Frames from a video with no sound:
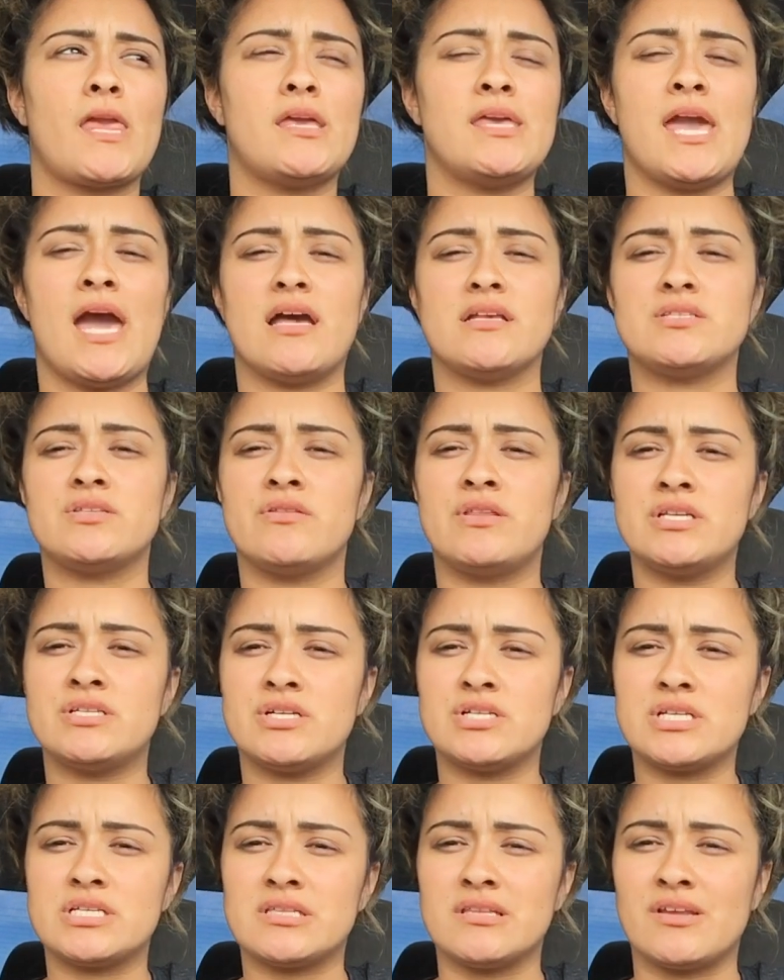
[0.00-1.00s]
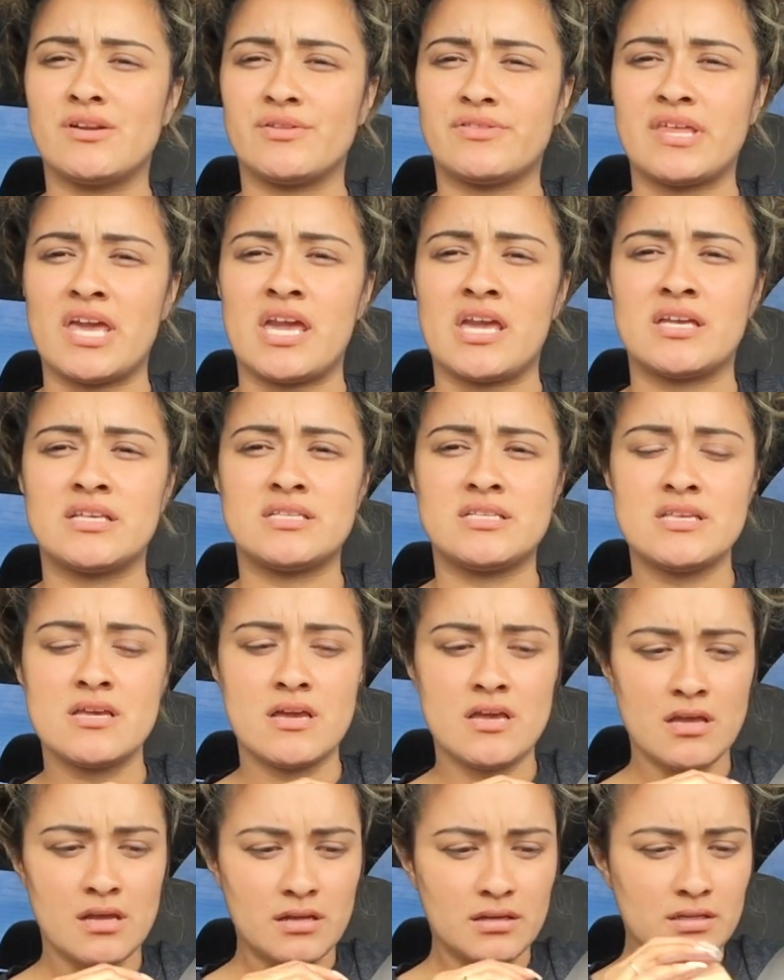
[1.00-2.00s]
yeah, so these are just little things
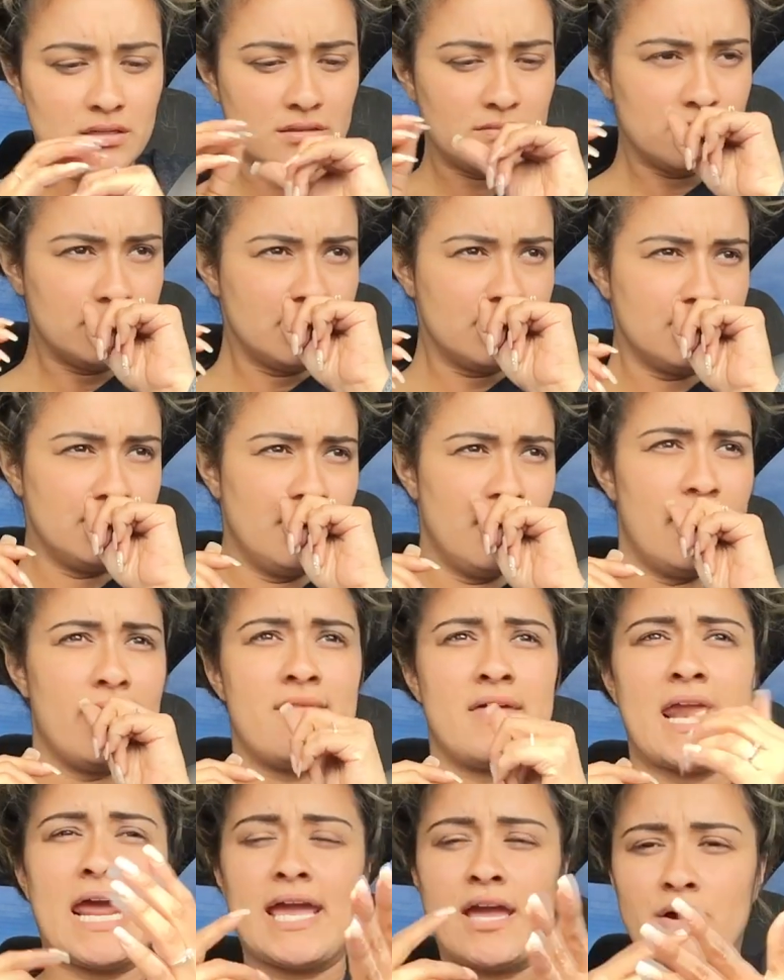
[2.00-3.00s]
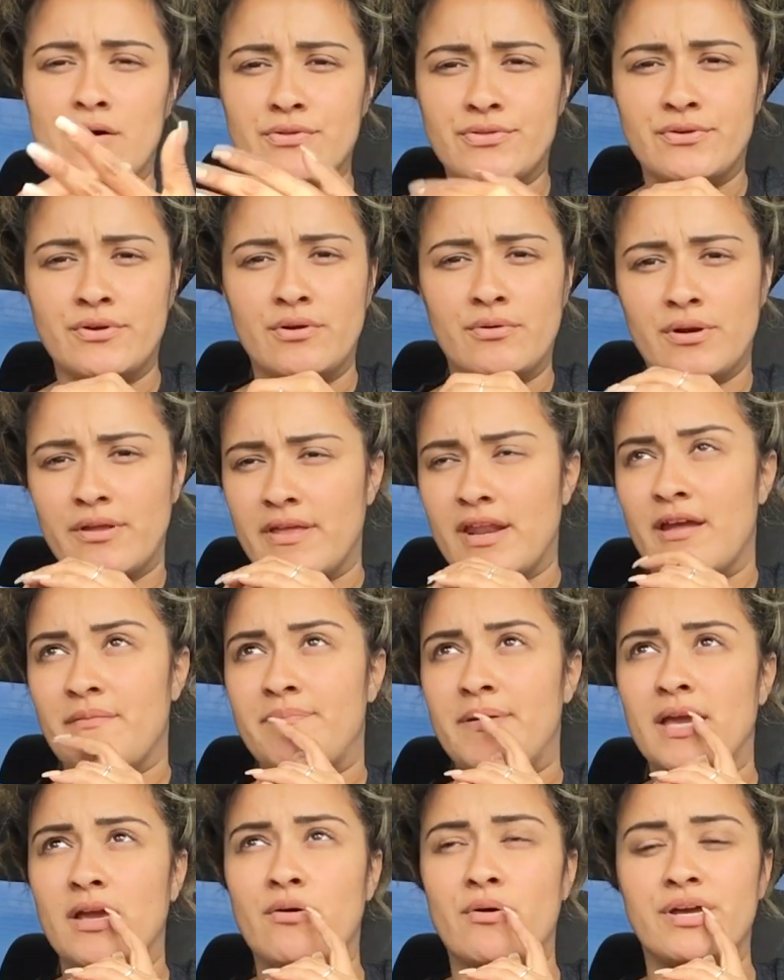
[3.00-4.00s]
that I go through or that
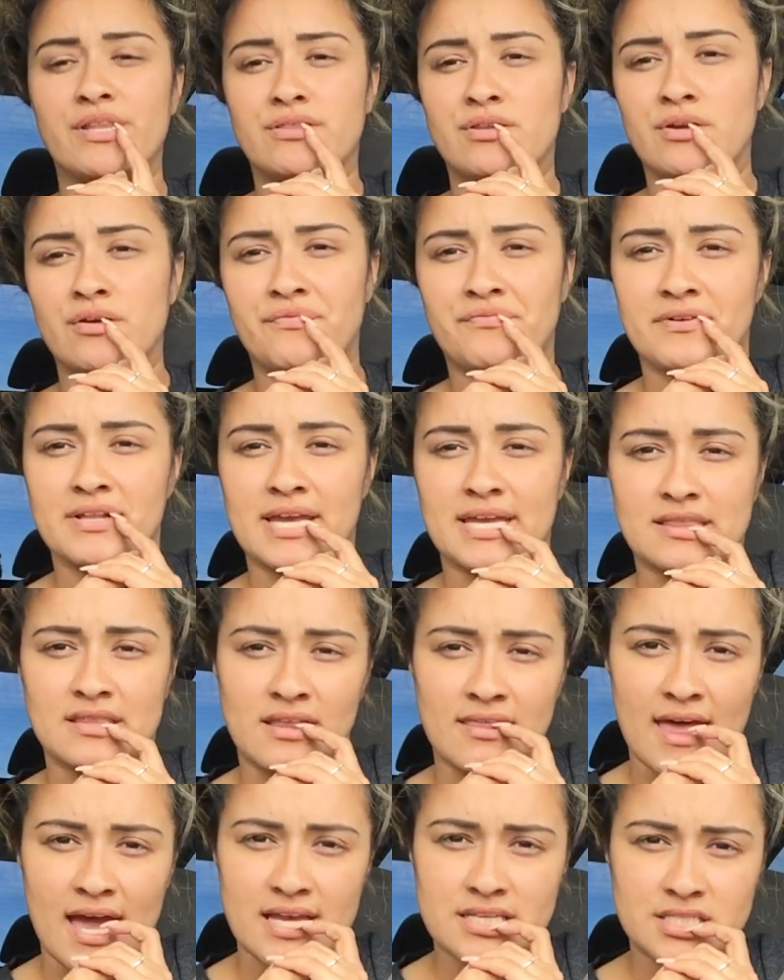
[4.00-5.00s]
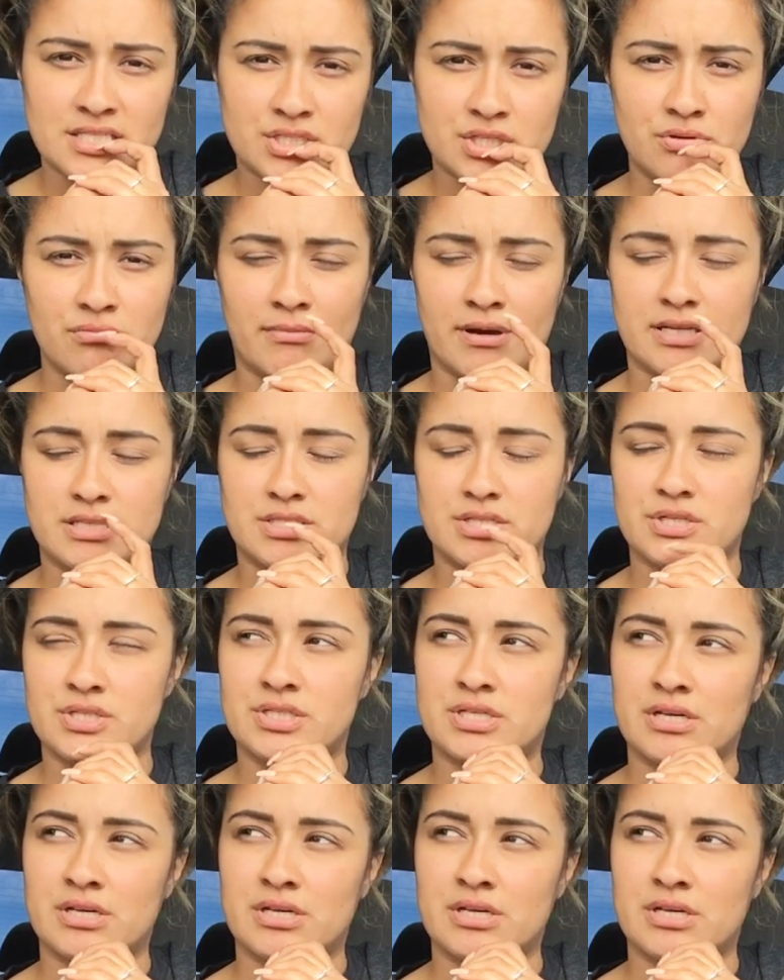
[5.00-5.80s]
I've been going through for like the last 2 months or